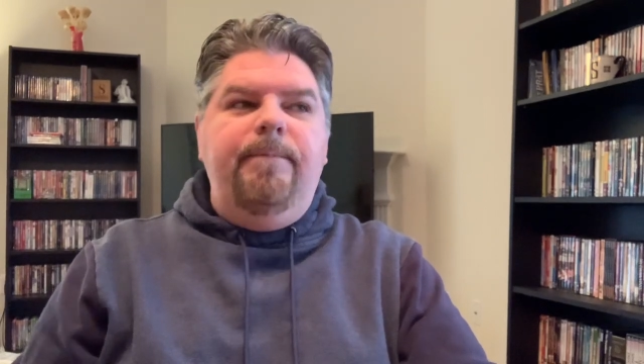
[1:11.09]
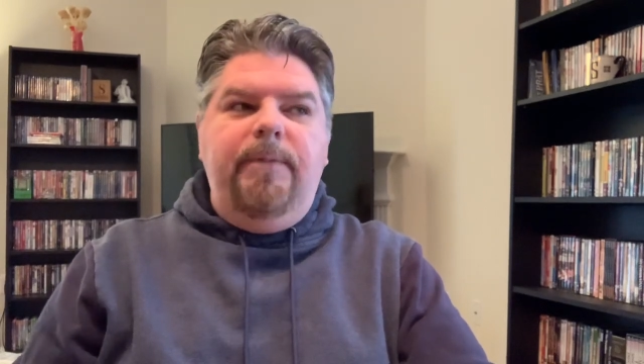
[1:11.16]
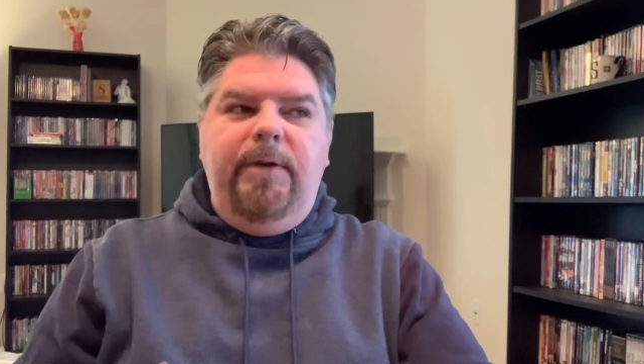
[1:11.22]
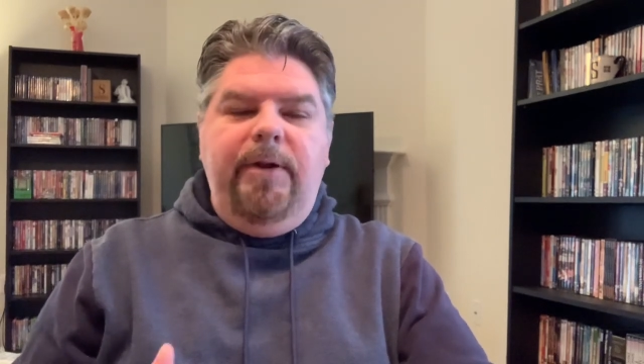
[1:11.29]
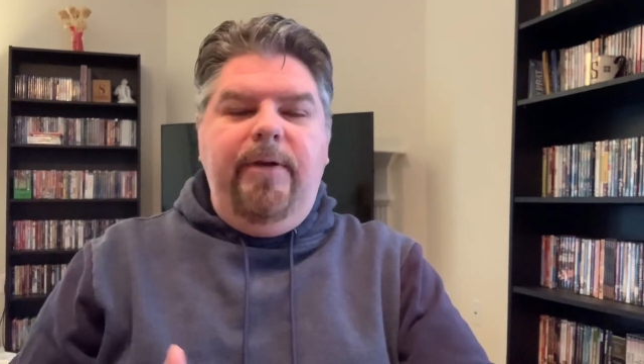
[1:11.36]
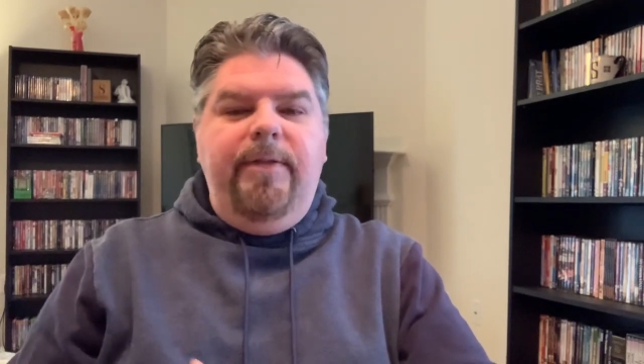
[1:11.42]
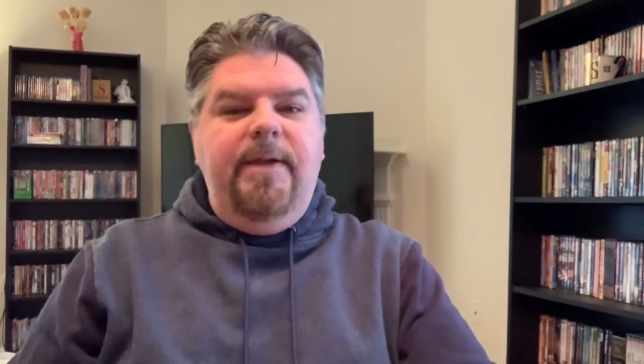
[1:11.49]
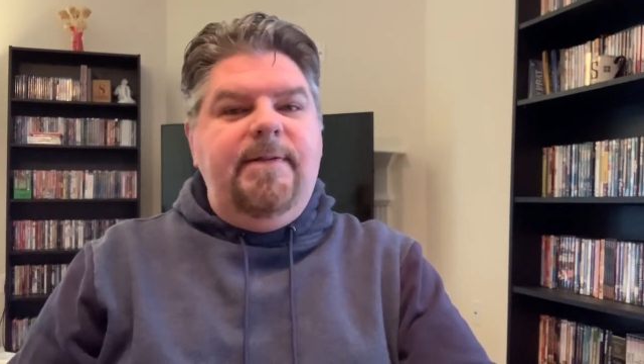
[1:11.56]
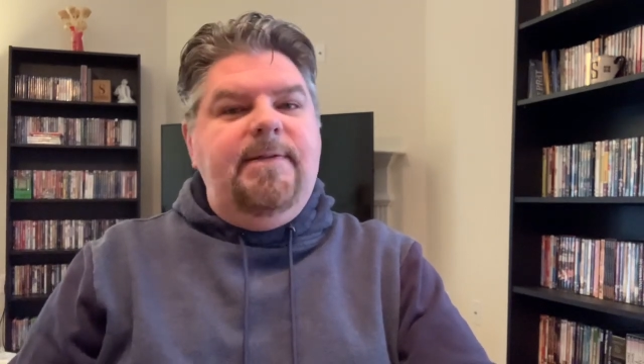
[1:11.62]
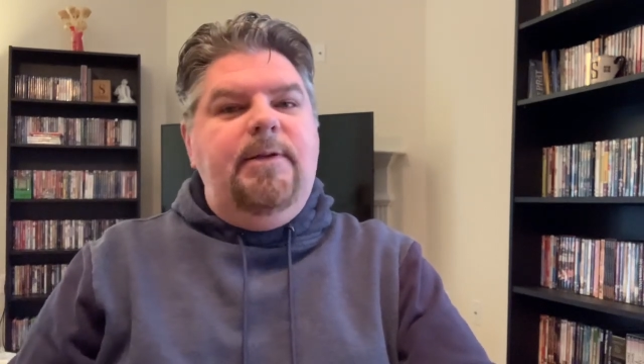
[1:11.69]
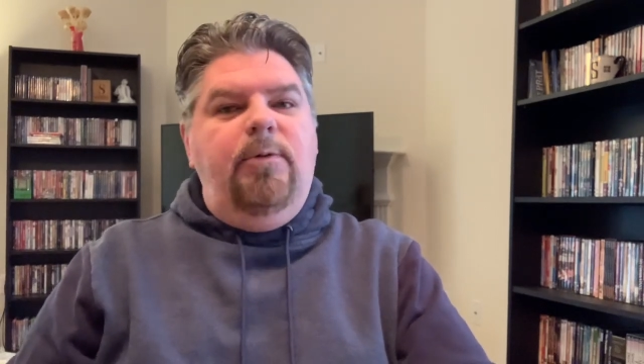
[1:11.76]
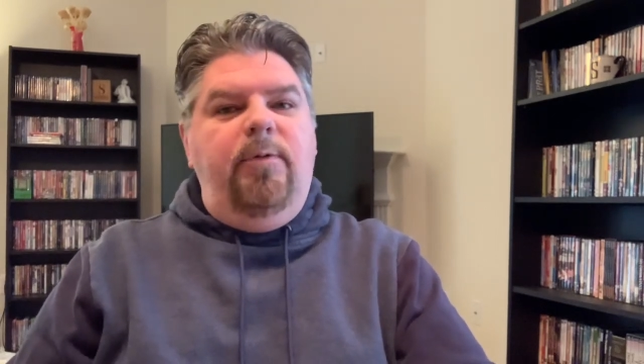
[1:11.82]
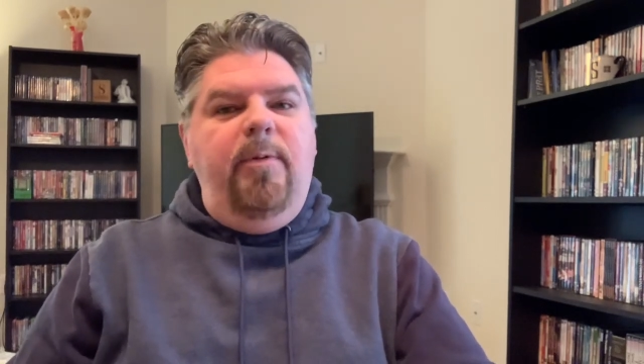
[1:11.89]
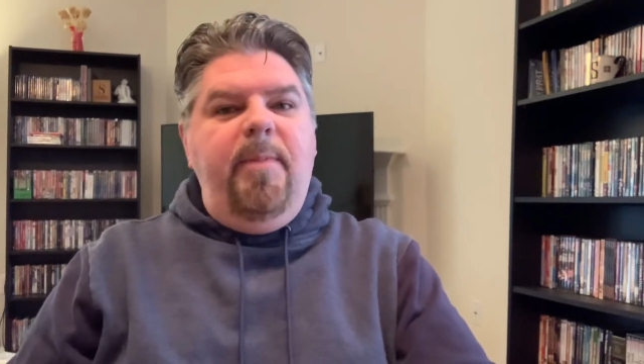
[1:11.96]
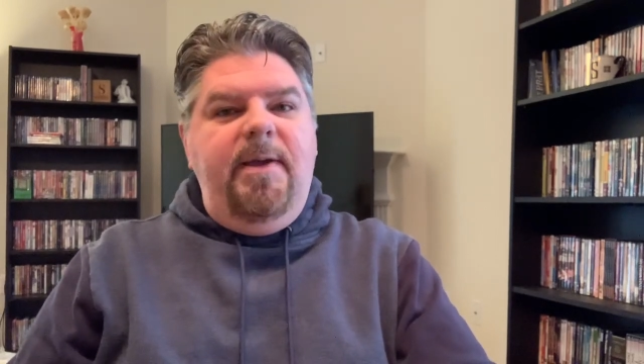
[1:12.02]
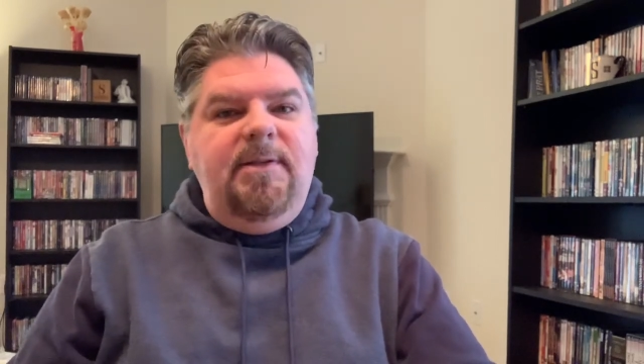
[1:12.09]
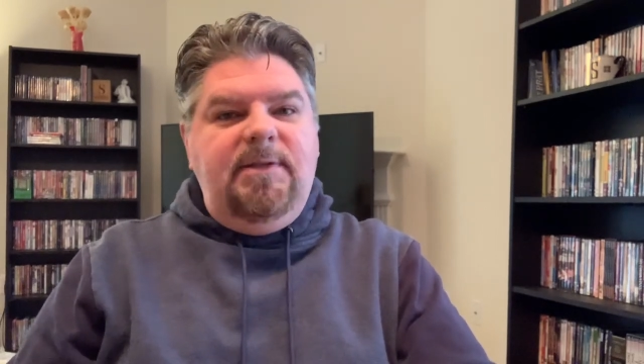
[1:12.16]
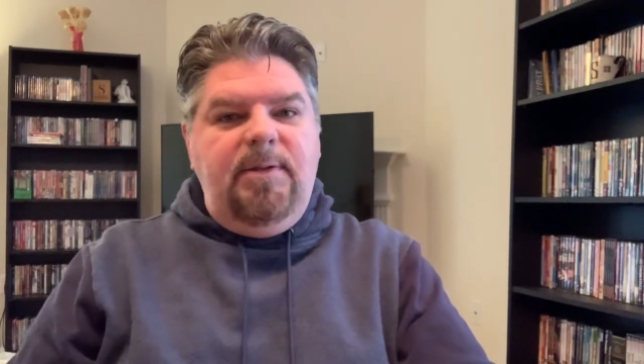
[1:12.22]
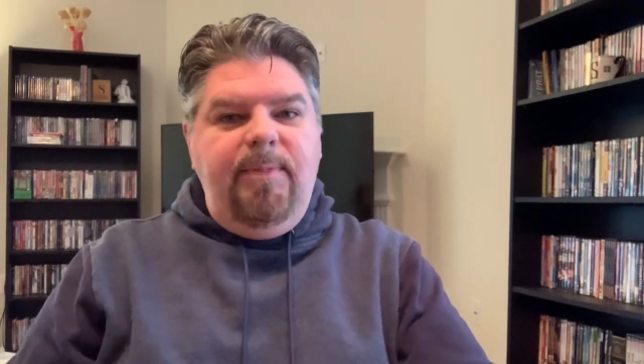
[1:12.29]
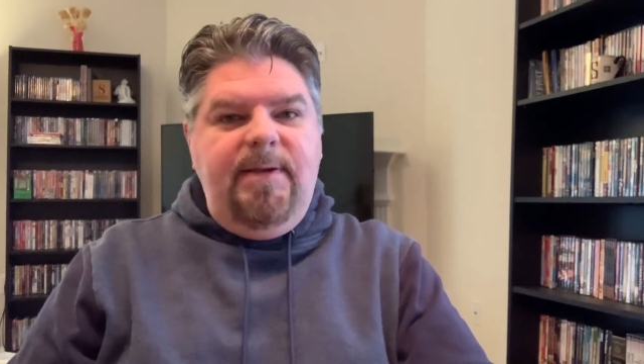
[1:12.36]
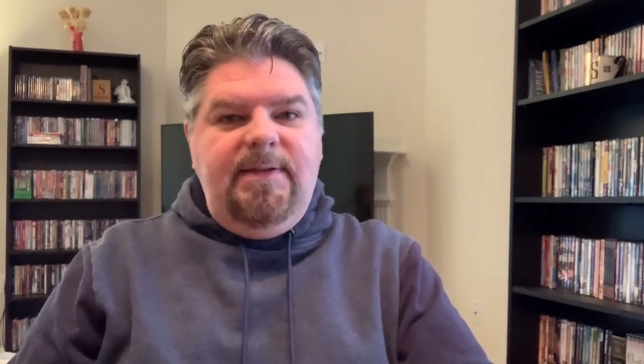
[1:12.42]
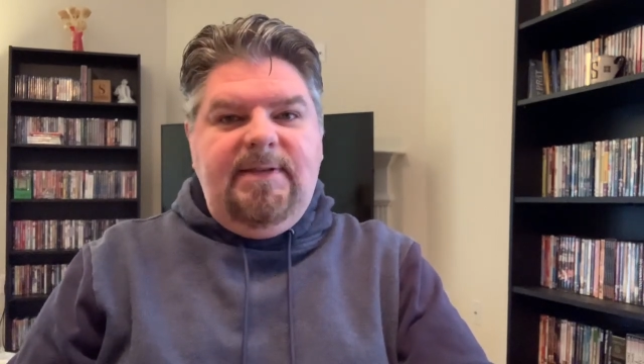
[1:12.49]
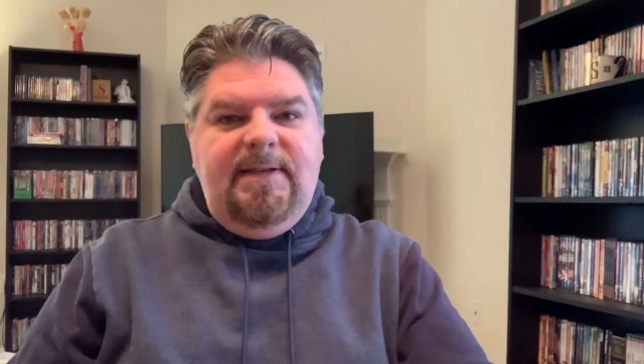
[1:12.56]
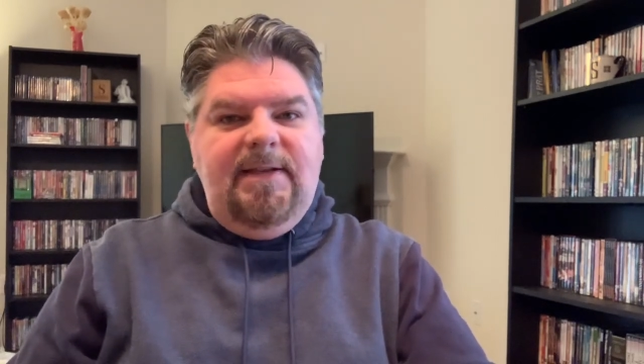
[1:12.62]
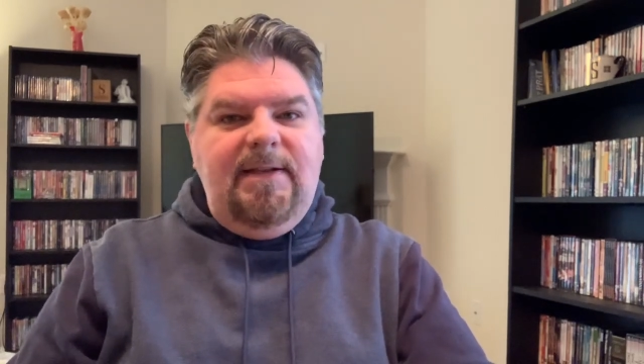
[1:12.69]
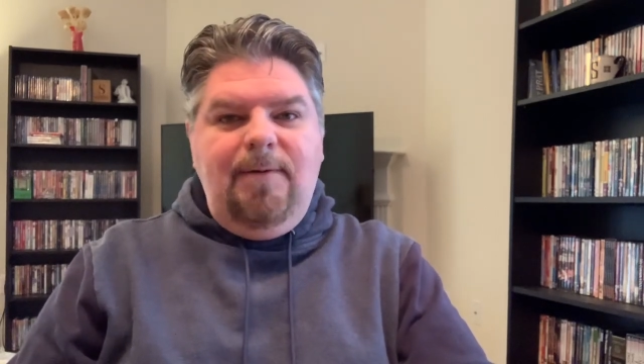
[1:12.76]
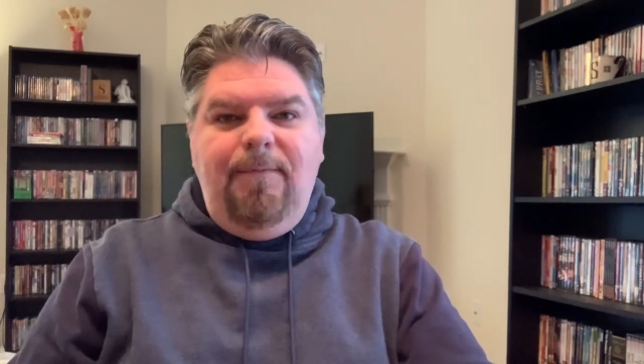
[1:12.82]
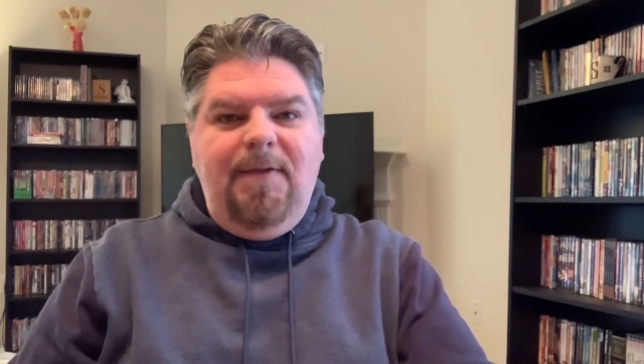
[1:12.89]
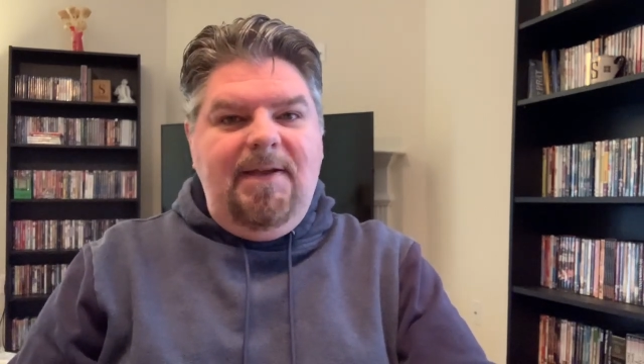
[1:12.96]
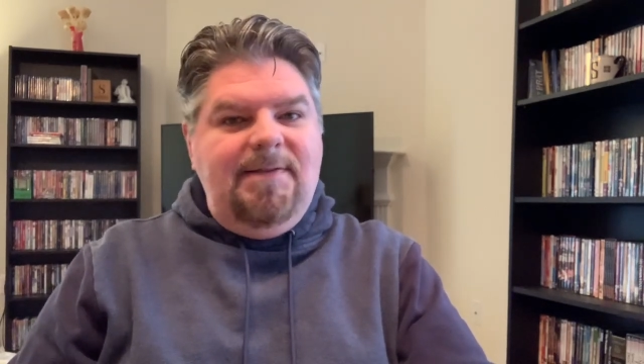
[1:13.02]
You know that still remains to be
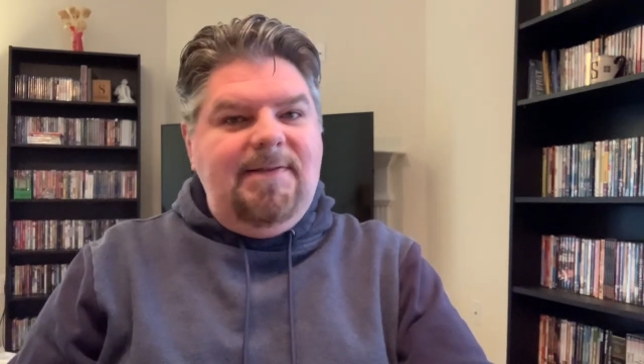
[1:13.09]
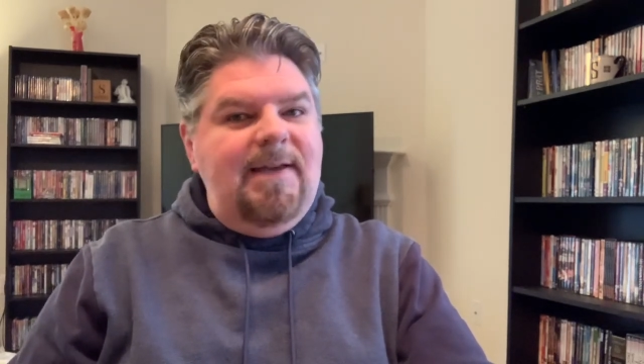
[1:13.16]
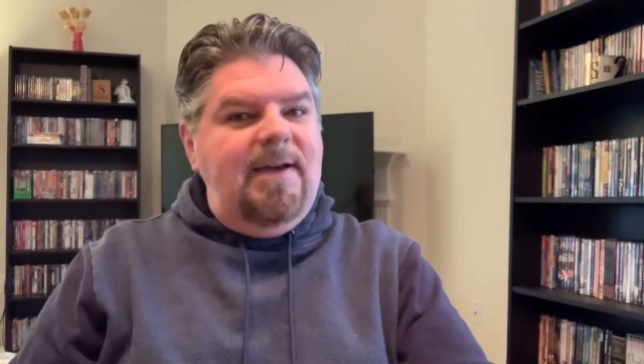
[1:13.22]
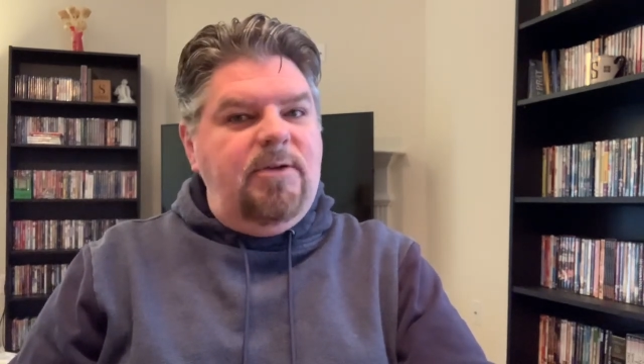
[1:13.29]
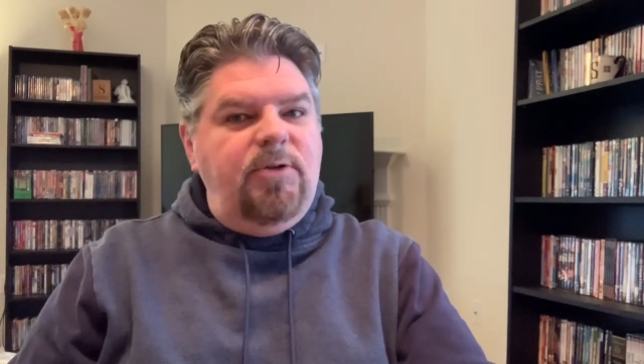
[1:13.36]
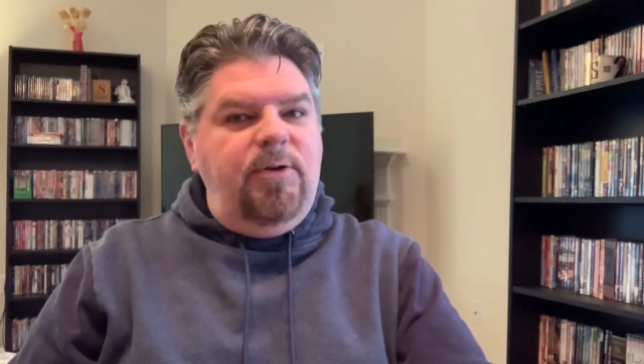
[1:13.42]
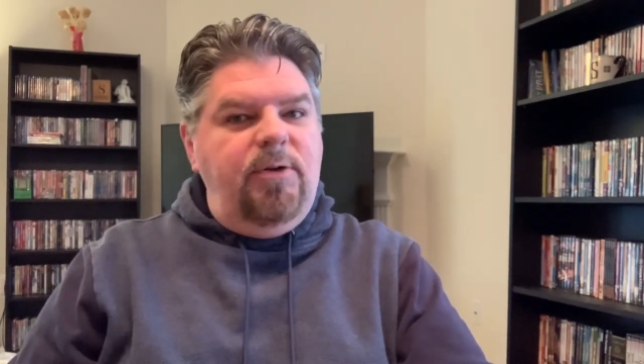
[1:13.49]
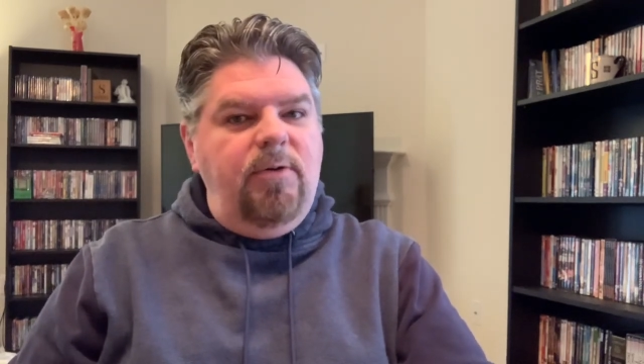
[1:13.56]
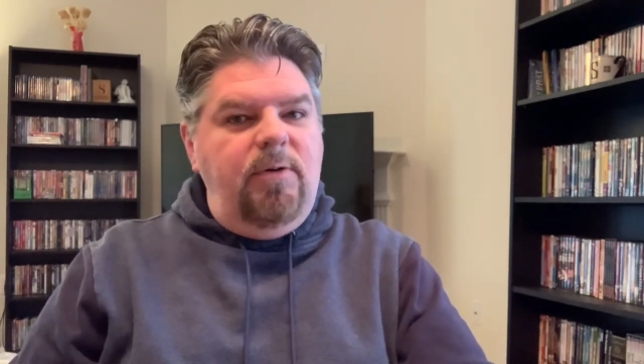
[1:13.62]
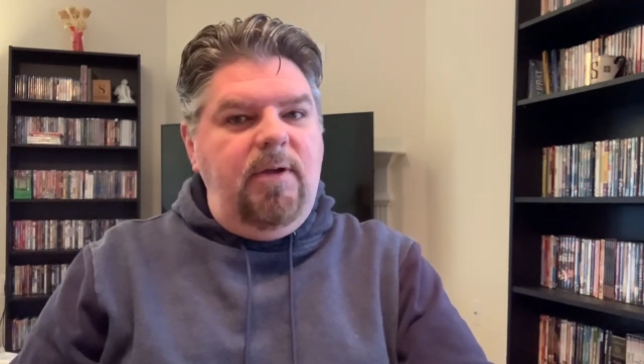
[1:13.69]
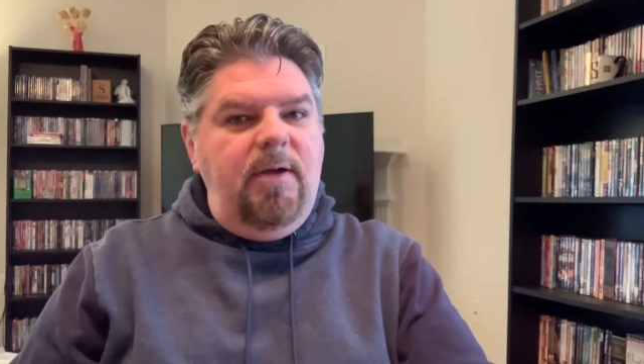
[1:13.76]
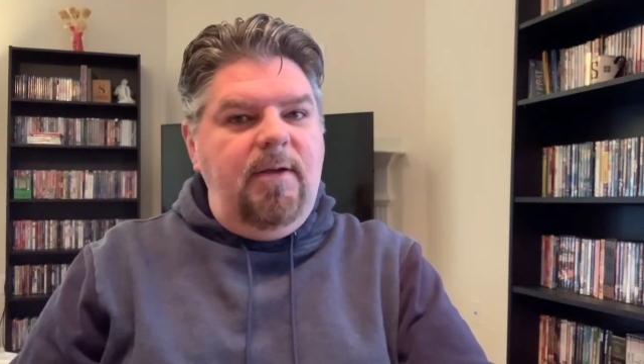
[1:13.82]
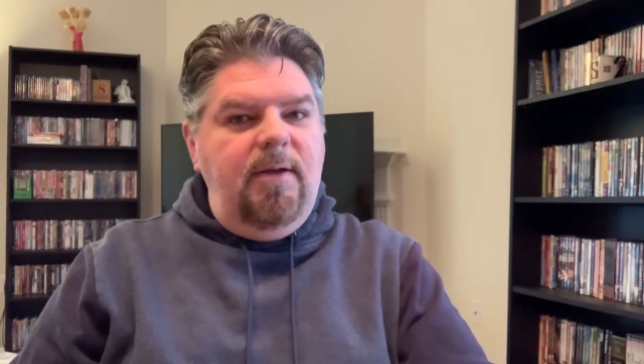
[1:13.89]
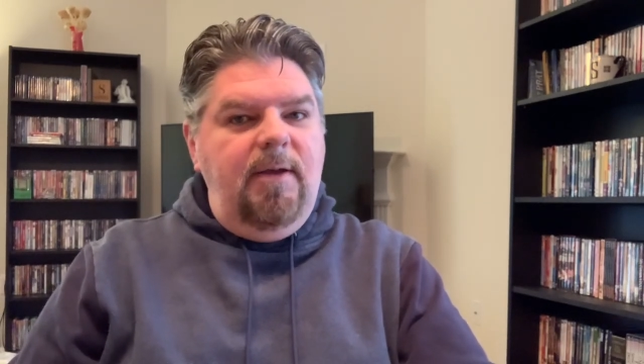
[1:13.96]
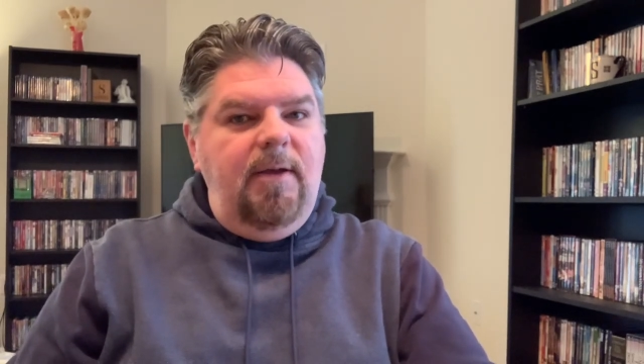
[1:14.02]
seen if that's actually going to